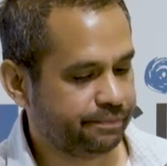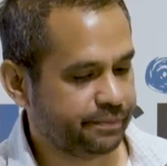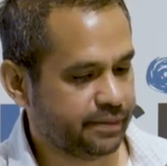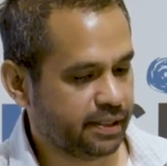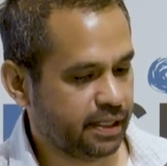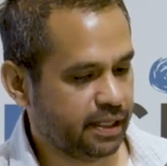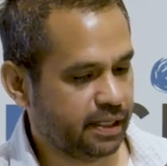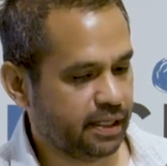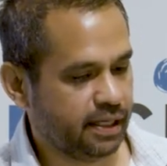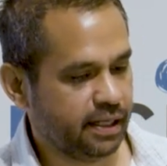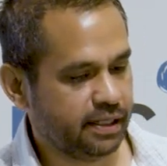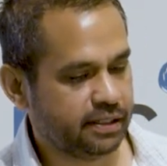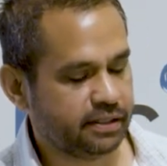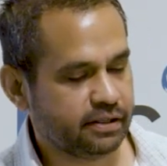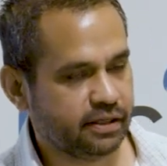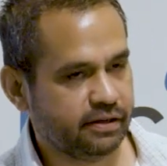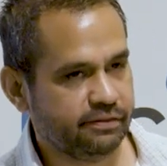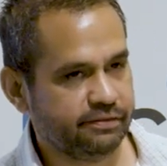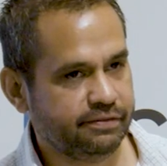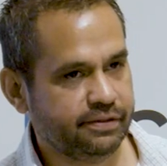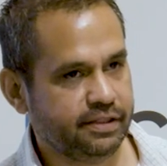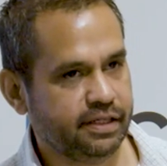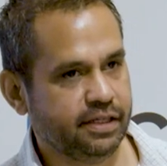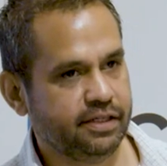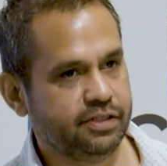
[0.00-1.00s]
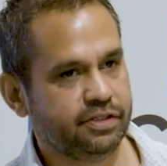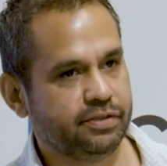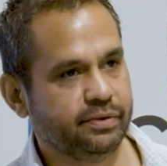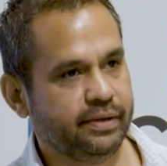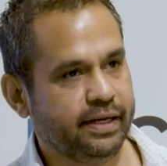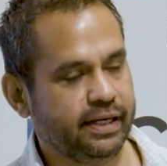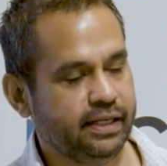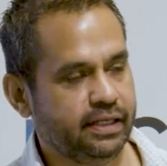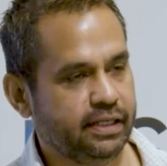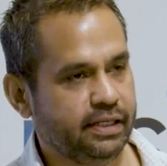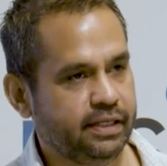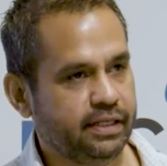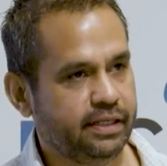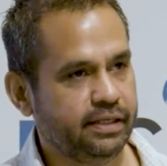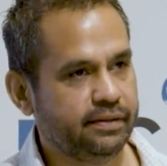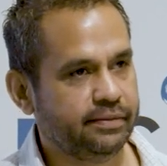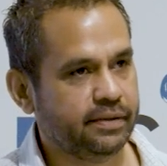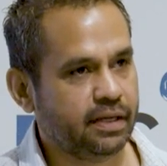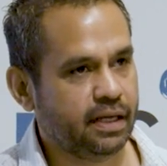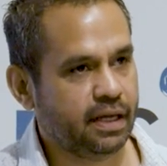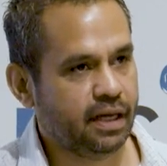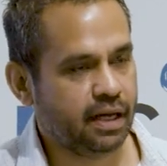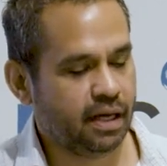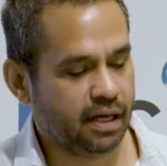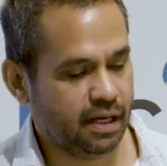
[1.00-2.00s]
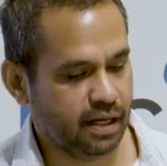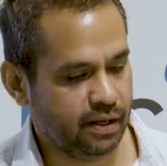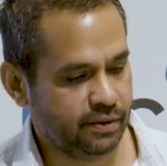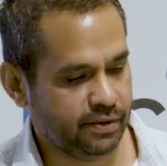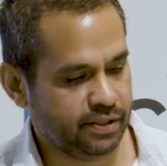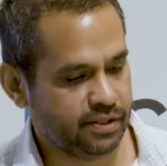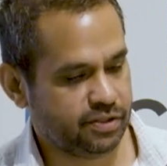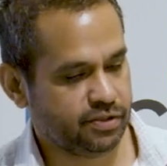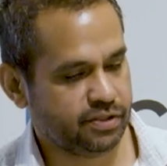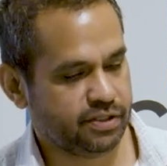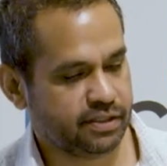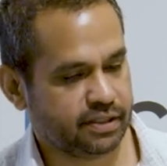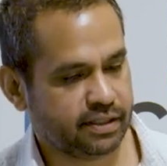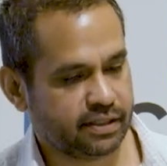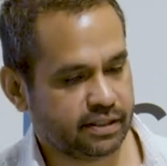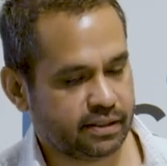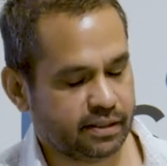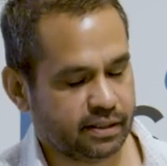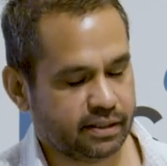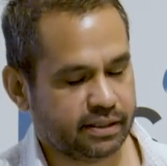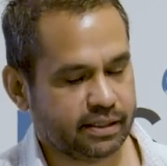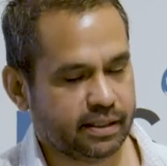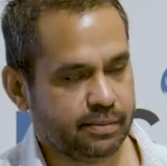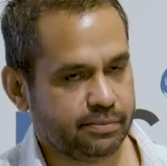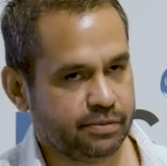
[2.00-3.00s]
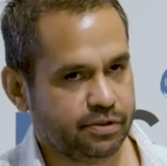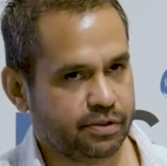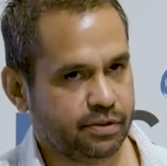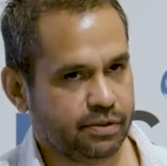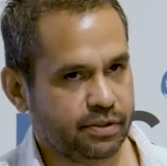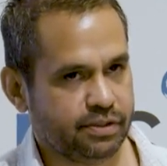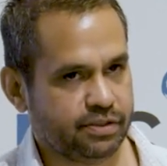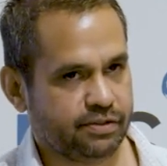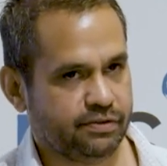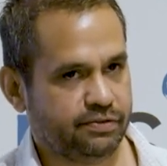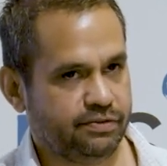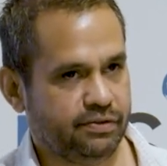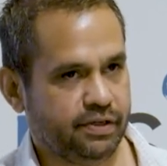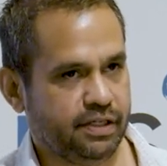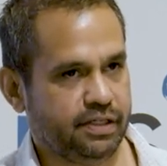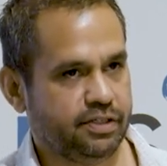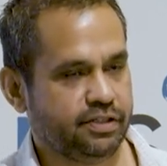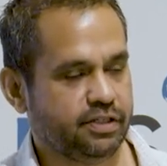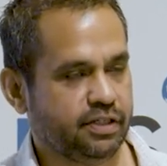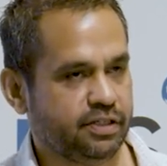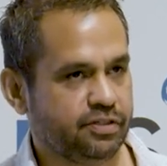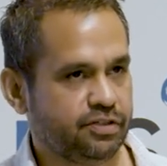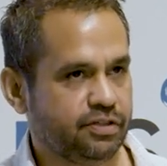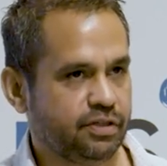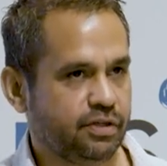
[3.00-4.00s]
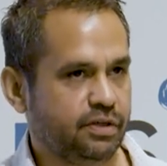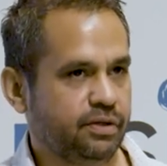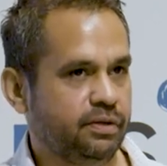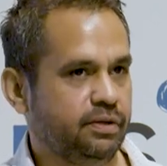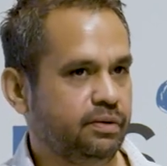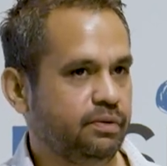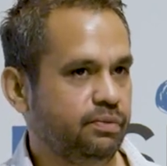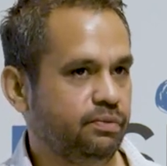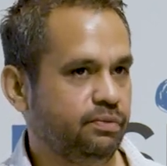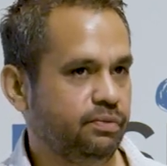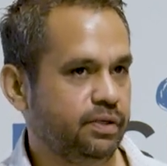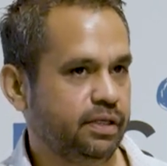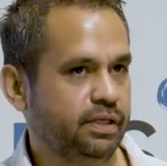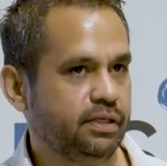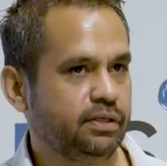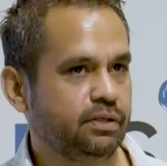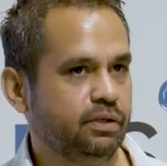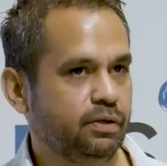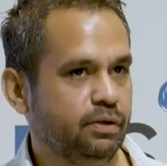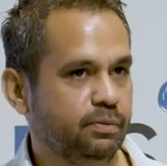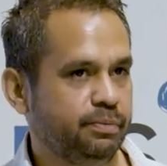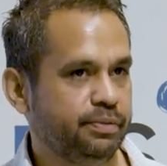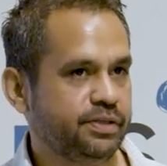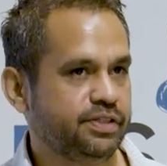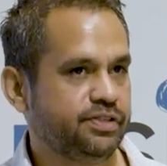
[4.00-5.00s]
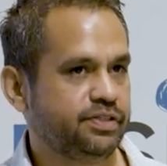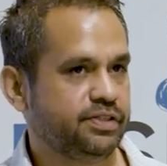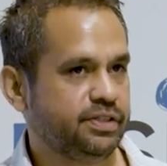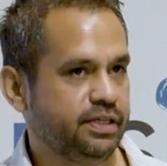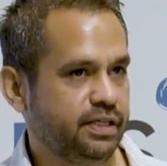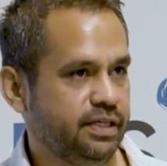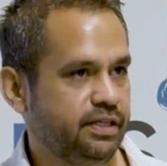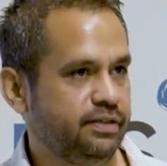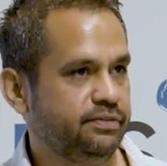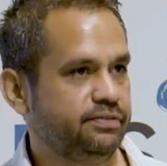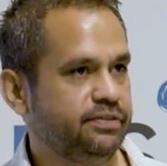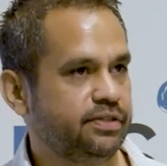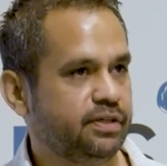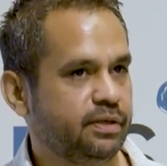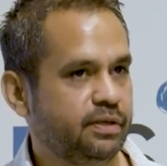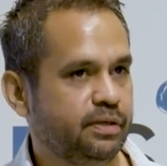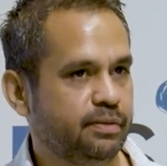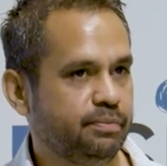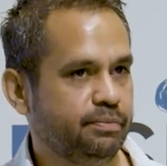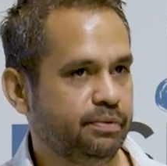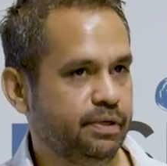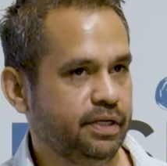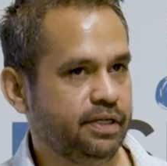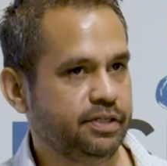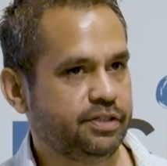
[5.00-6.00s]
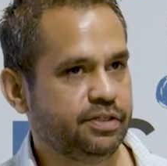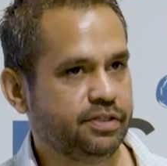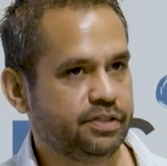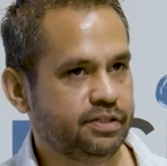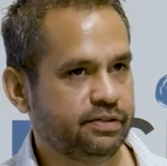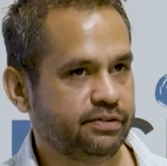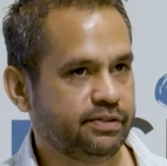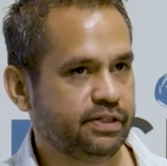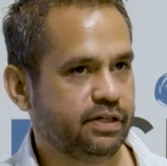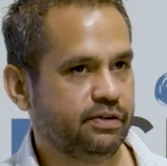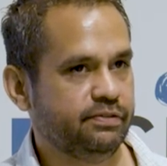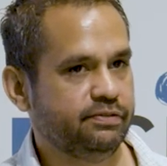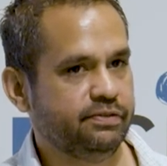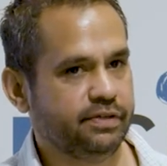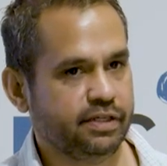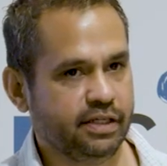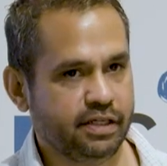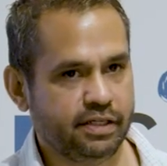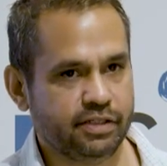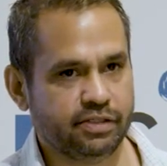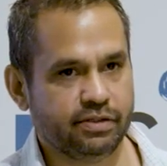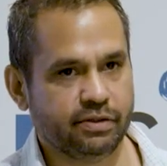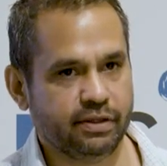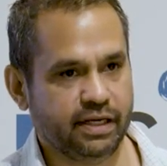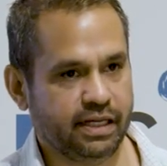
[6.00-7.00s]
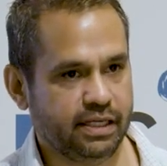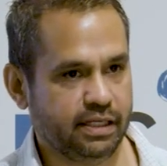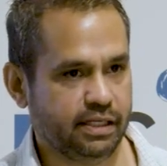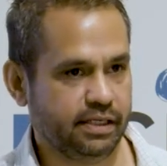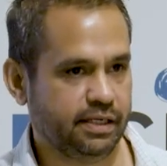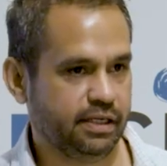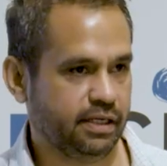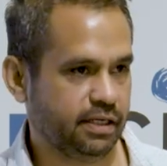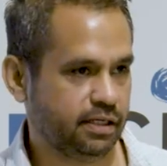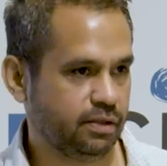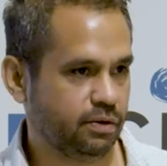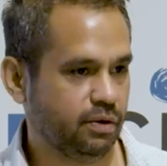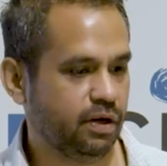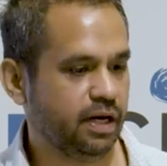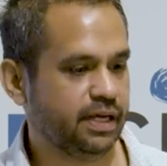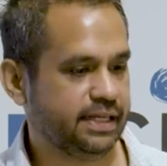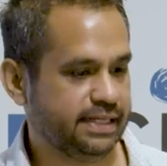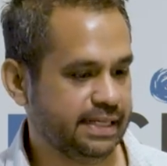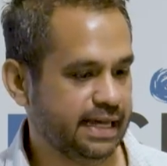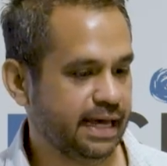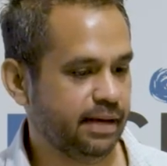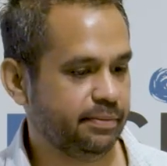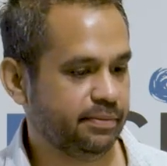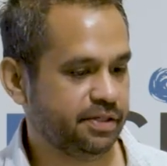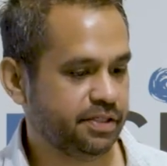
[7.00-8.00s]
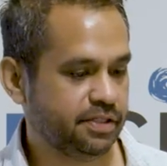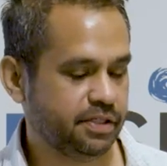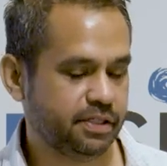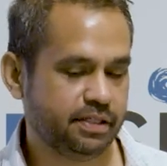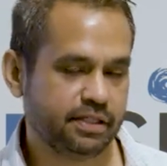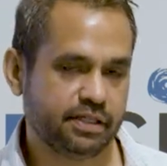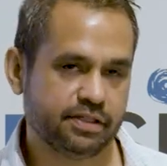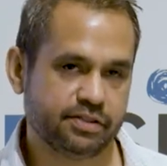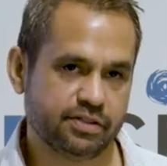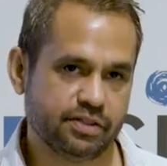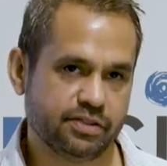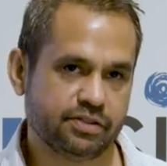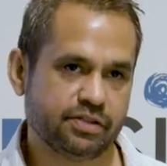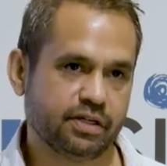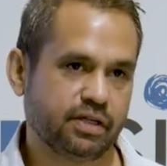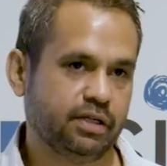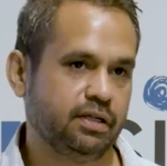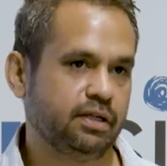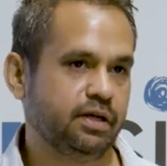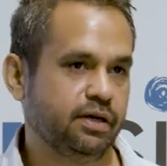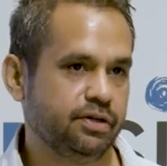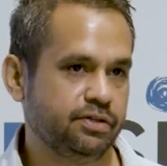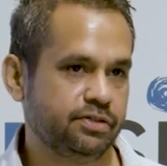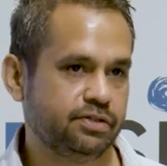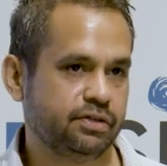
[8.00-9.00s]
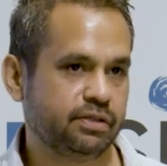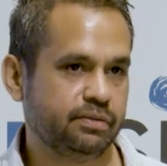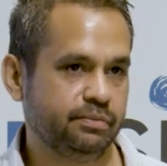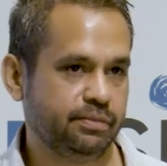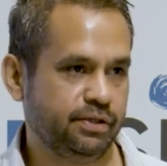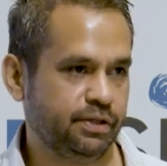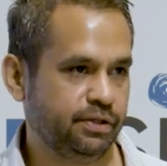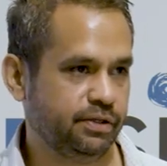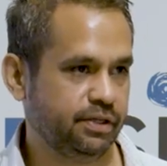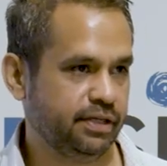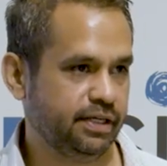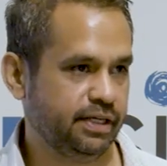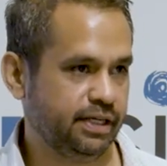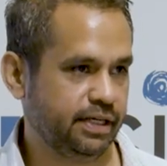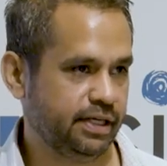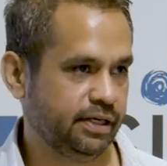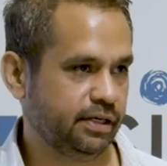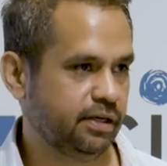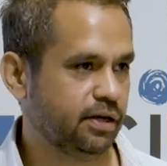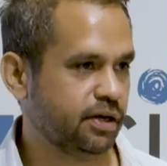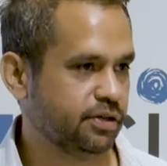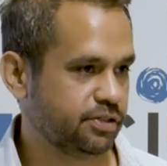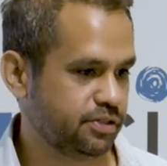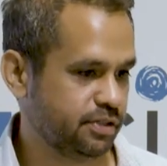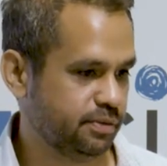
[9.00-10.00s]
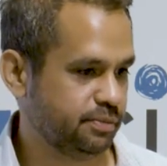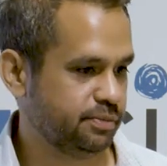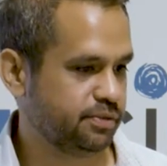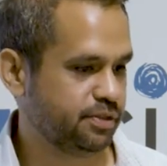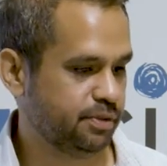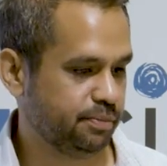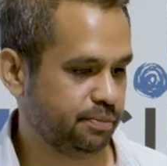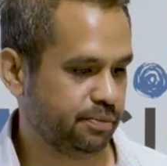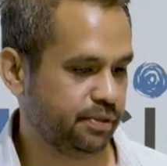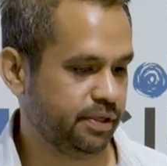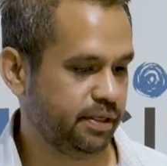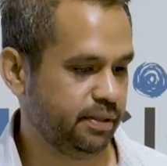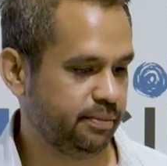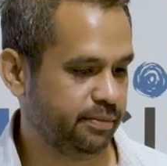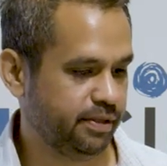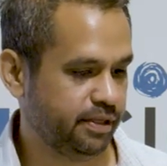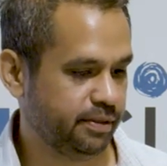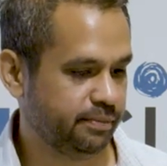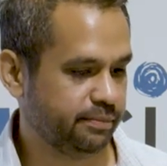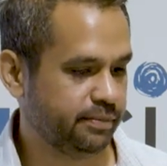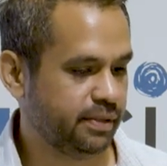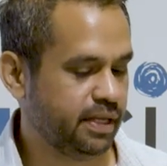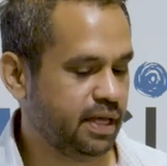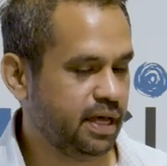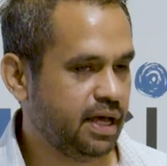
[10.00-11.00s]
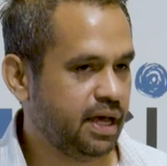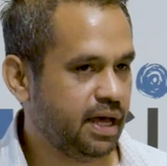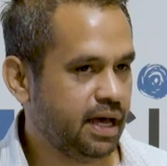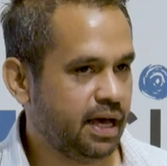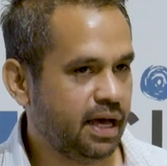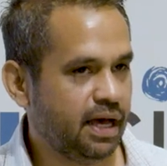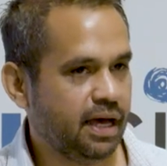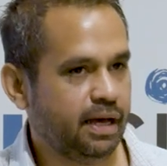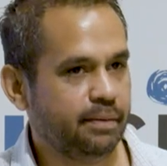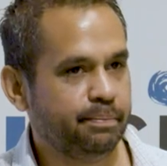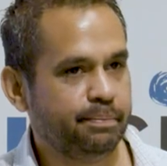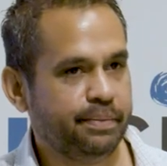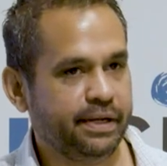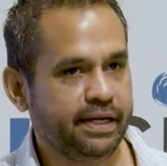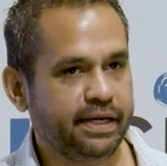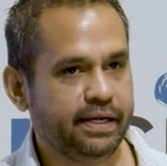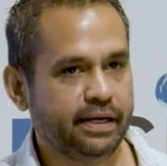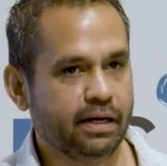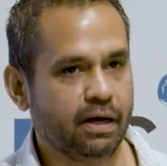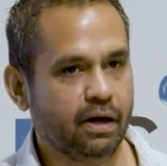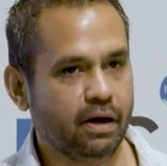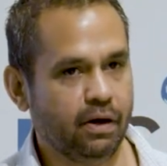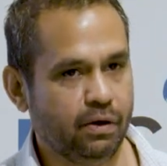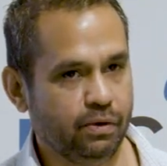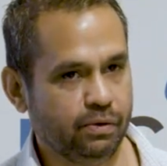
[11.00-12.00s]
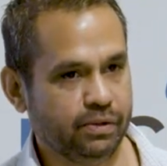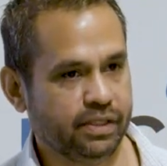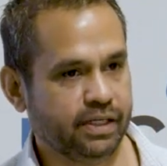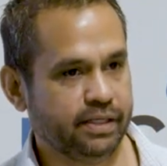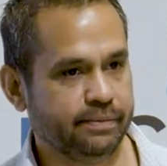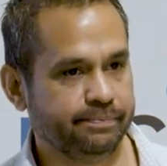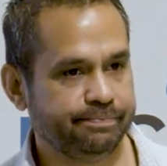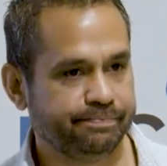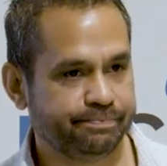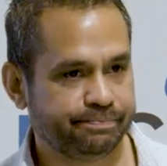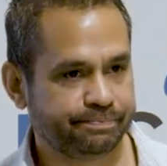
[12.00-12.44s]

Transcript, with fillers: Uh, and confidentiality, uh, which comes through as a feature. So, real or perceived breaches of confidentiality are quite damaging because it's a closed community and gossip's a premium. And being older,